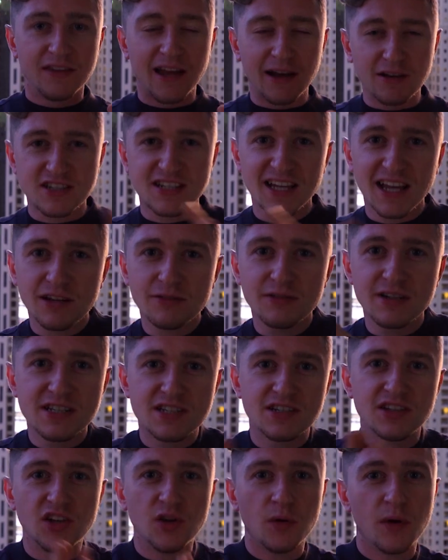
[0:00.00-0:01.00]
Now, salaries
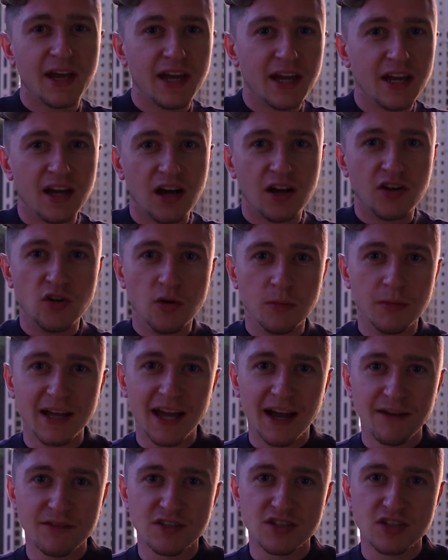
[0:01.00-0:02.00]
in the UAE are normally
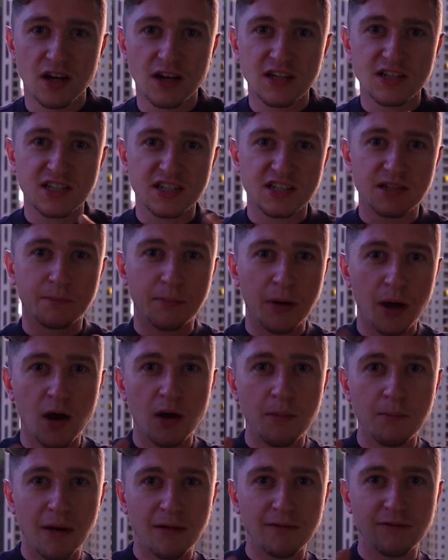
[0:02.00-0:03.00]
advertised as a per
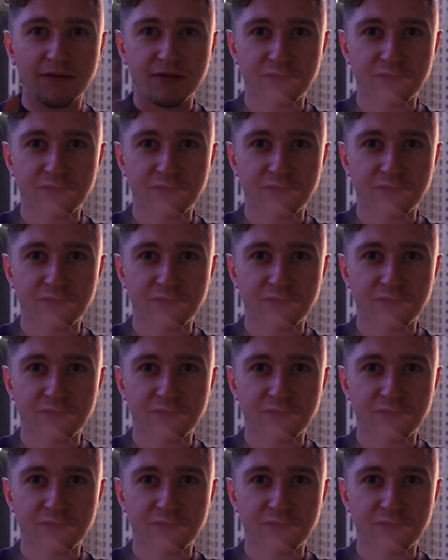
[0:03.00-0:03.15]
month